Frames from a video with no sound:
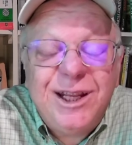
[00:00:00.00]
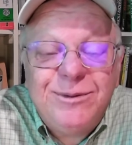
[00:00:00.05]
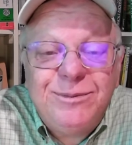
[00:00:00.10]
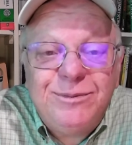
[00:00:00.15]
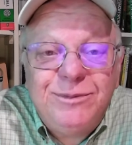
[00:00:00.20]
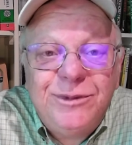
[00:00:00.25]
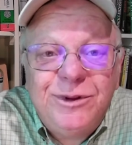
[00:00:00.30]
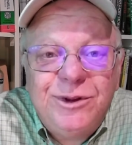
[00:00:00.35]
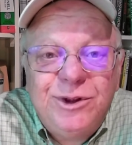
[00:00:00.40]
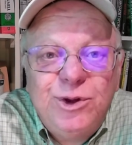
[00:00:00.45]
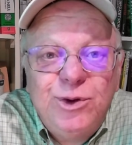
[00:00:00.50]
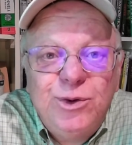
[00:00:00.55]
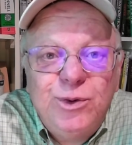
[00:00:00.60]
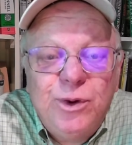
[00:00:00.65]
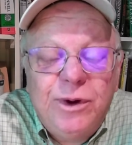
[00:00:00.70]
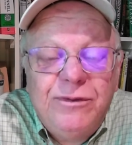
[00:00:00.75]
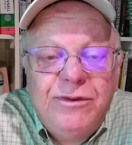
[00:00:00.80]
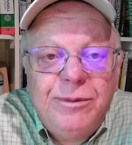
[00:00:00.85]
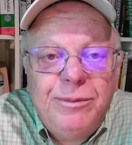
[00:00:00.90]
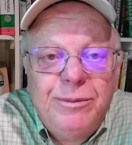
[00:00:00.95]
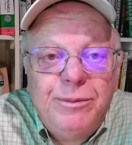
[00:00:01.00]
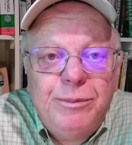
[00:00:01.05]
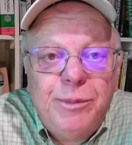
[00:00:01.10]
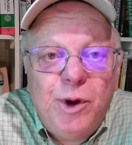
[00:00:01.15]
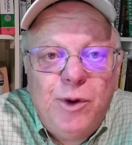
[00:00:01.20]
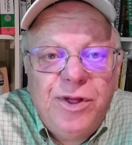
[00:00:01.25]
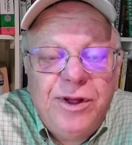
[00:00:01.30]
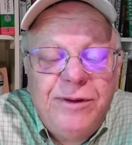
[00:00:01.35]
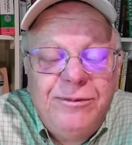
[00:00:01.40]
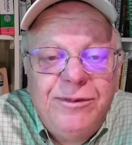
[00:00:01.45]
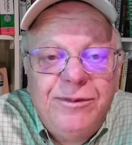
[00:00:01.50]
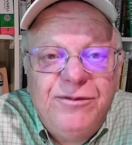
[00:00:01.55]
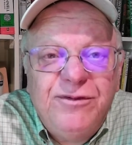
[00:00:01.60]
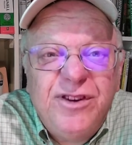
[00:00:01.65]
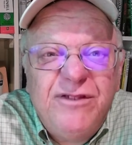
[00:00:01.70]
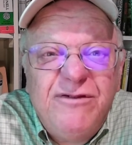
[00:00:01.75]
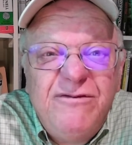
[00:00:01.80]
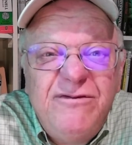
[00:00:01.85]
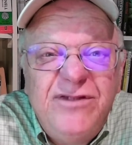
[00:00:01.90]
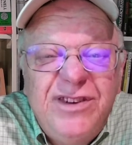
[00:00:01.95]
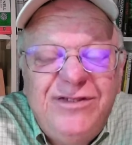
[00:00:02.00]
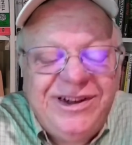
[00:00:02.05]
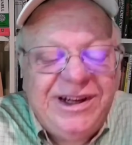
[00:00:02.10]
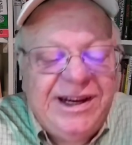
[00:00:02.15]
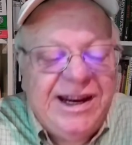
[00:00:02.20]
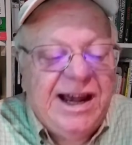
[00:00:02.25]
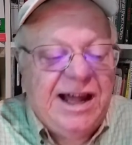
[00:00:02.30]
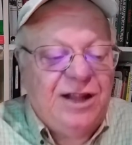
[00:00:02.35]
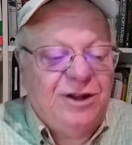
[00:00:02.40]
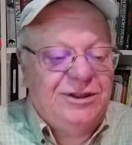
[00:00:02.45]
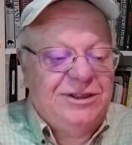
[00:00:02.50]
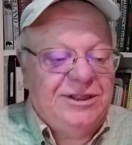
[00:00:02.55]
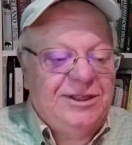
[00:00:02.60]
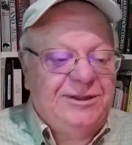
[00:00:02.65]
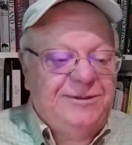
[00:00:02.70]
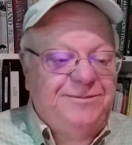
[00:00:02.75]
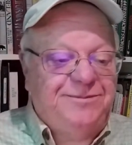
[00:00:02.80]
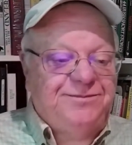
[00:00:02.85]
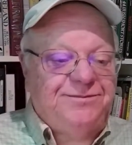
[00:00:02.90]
them, both of them, for $50.